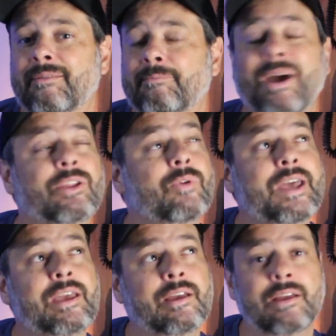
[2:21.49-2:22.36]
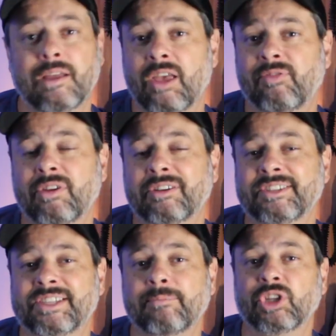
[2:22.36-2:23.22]
By the way, if you hear
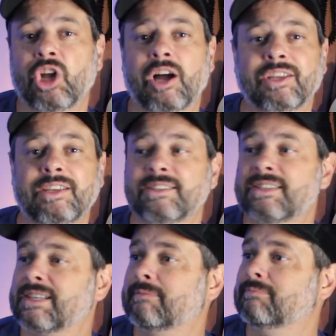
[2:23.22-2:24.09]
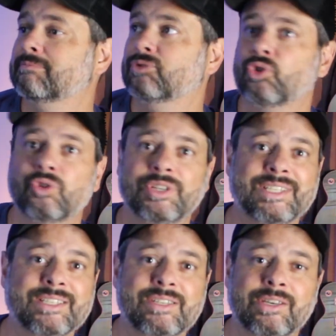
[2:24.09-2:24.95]
some knocking, some
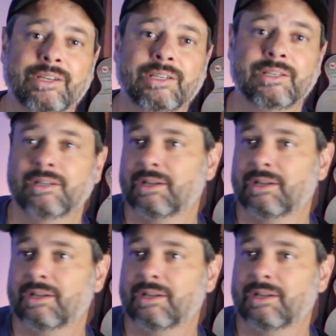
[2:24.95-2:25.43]
noises here,